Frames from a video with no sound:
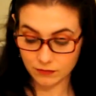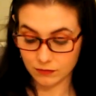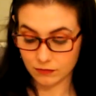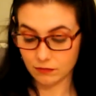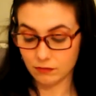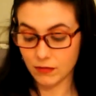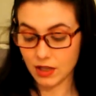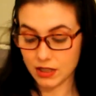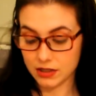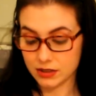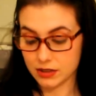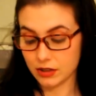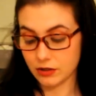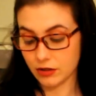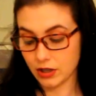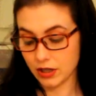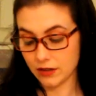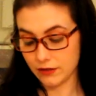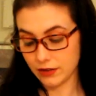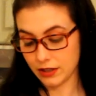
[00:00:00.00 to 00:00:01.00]
mix the
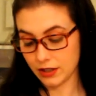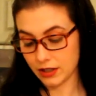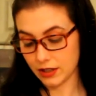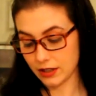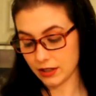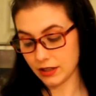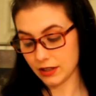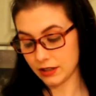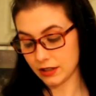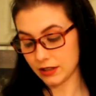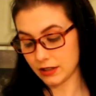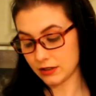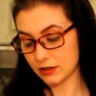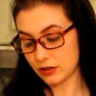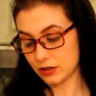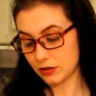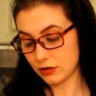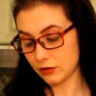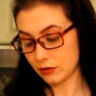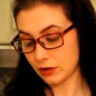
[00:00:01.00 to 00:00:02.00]
gravy in and
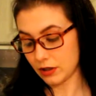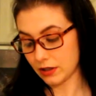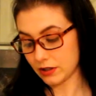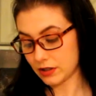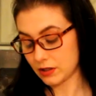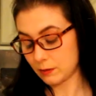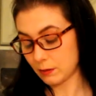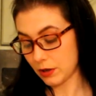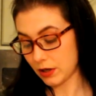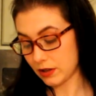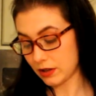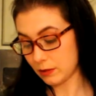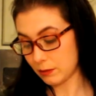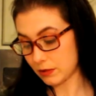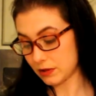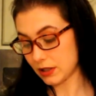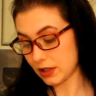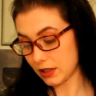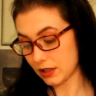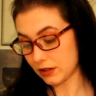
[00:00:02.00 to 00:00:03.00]
to spread the
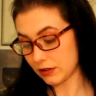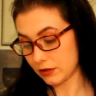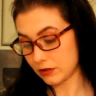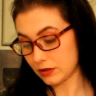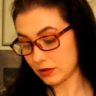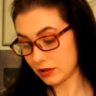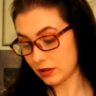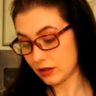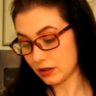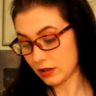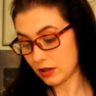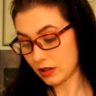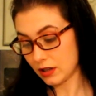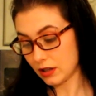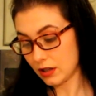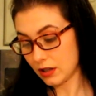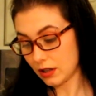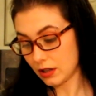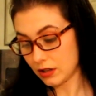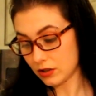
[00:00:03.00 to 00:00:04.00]
potatoes.
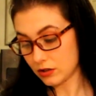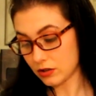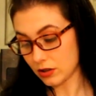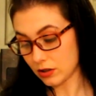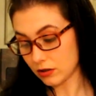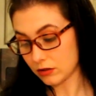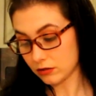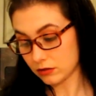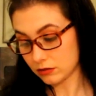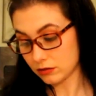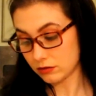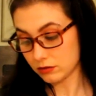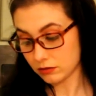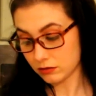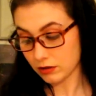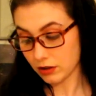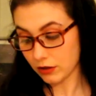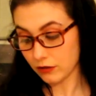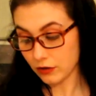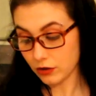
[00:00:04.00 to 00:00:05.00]
So
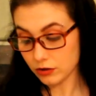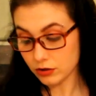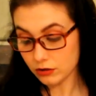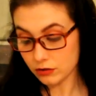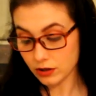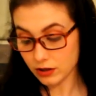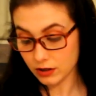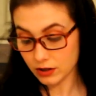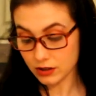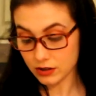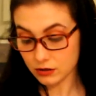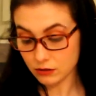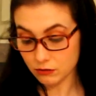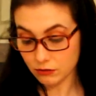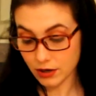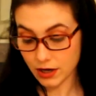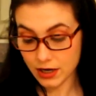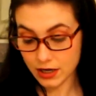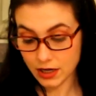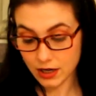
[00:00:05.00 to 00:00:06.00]
if you're doing this
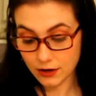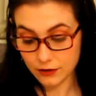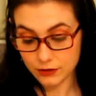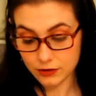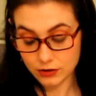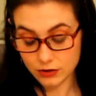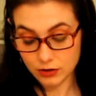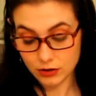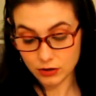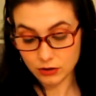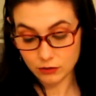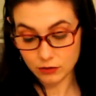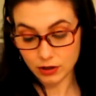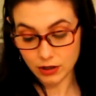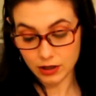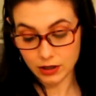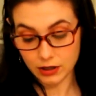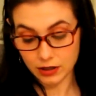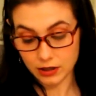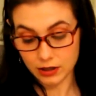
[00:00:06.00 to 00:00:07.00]
right after you
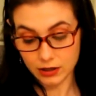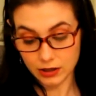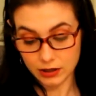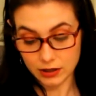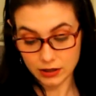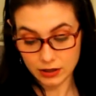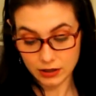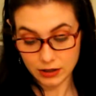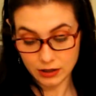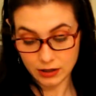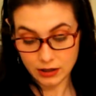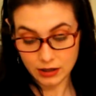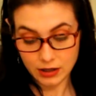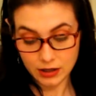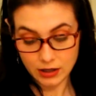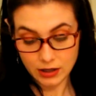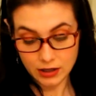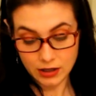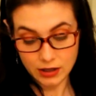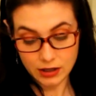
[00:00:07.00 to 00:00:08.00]
are
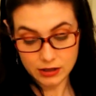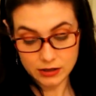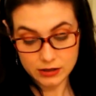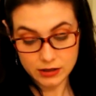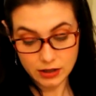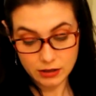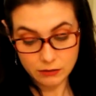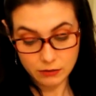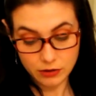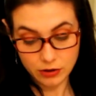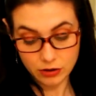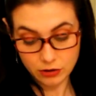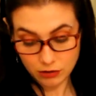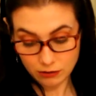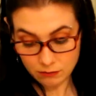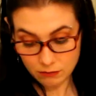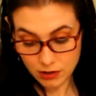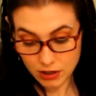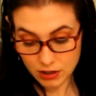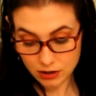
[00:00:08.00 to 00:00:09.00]
done with
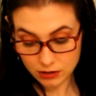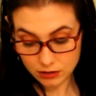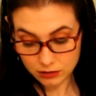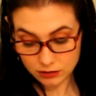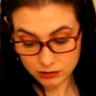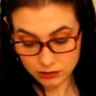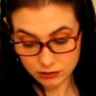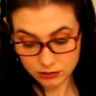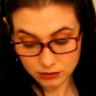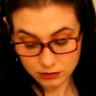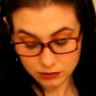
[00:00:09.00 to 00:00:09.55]
your meal